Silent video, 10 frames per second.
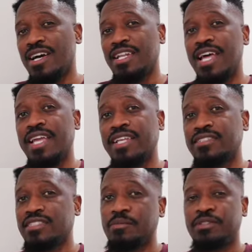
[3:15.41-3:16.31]
I like
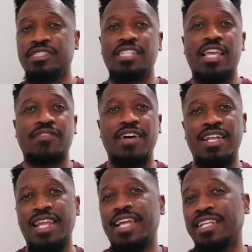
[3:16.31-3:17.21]
Simply Safe, I
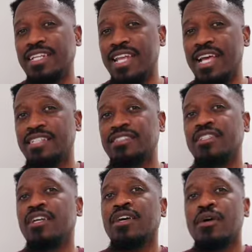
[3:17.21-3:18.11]
like Nest.